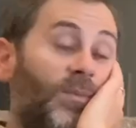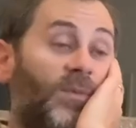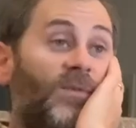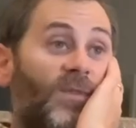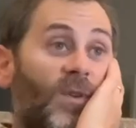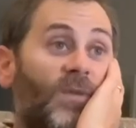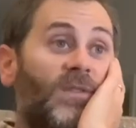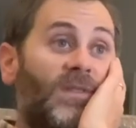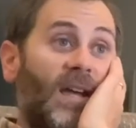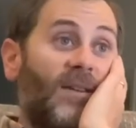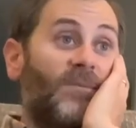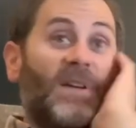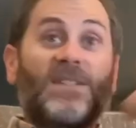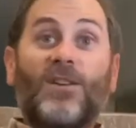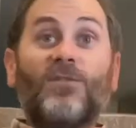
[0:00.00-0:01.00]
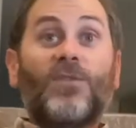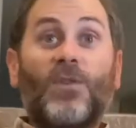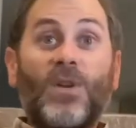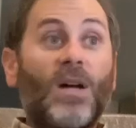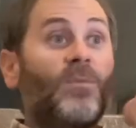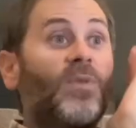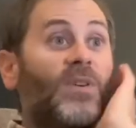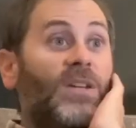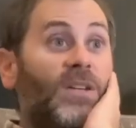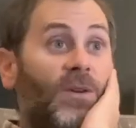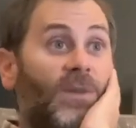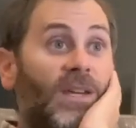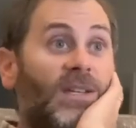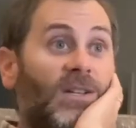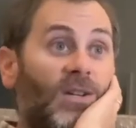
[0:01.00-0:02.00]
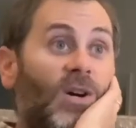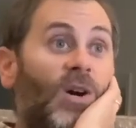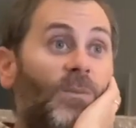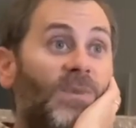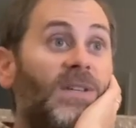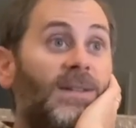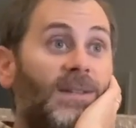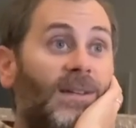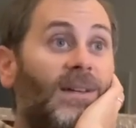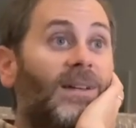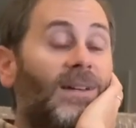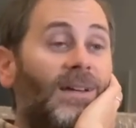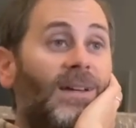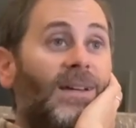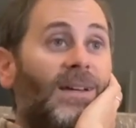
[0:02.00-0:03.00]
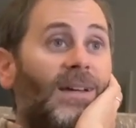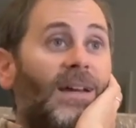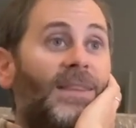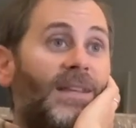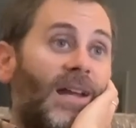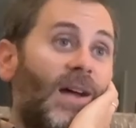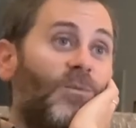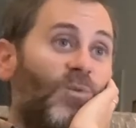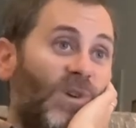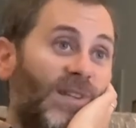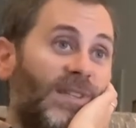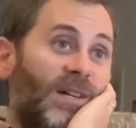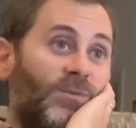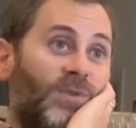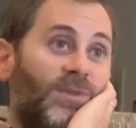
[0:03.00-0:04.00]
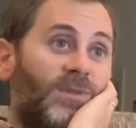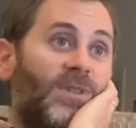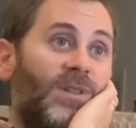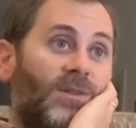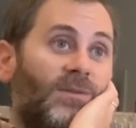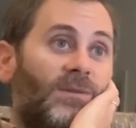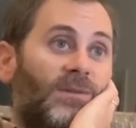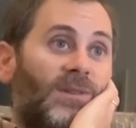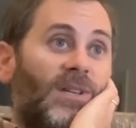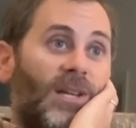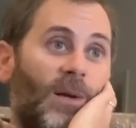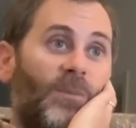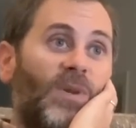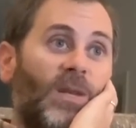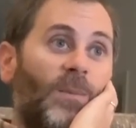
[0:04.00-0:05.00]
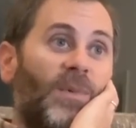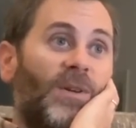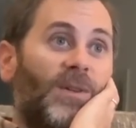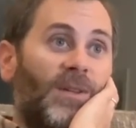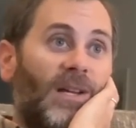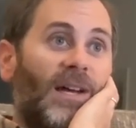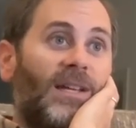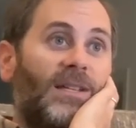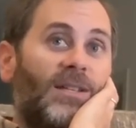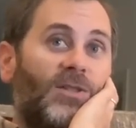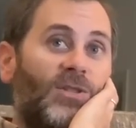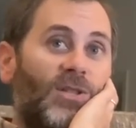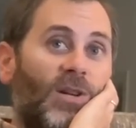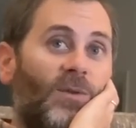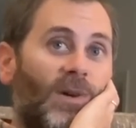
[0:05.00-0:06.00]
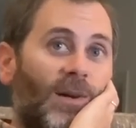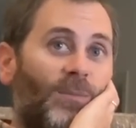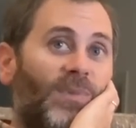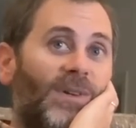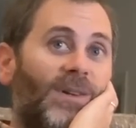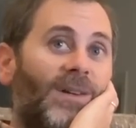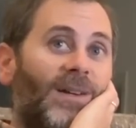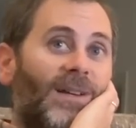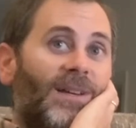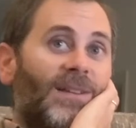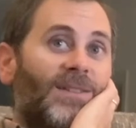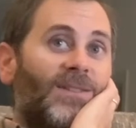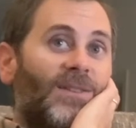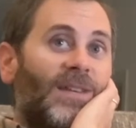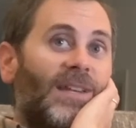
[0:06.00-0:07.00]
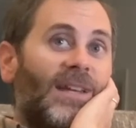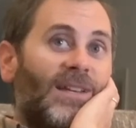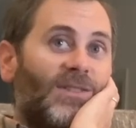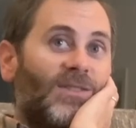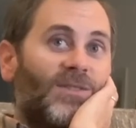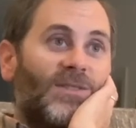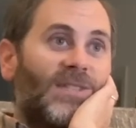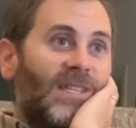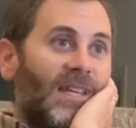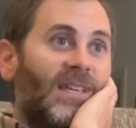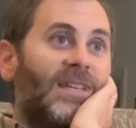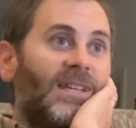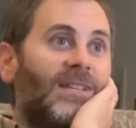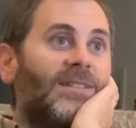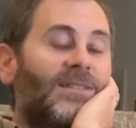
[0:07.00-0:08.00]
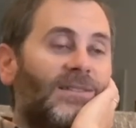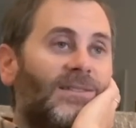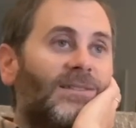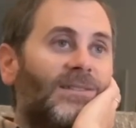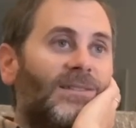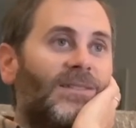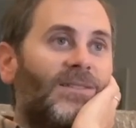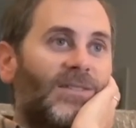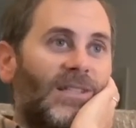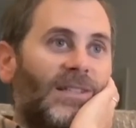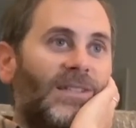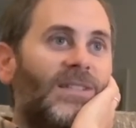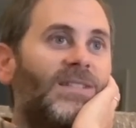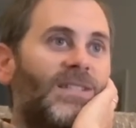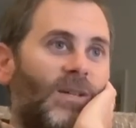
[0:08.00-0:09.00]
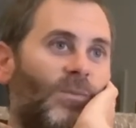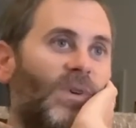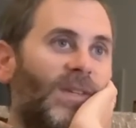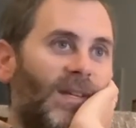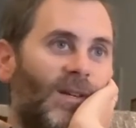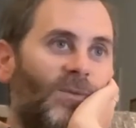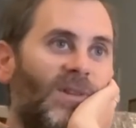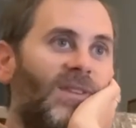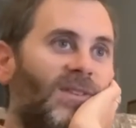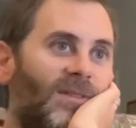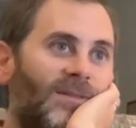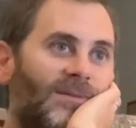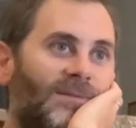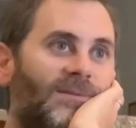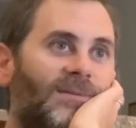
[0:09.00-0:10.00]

folks have my cell phone number and know they can call me. And that I'm one that would, get up in the middle of the night and show up, so that as you're sinking, there's at least someone there with you.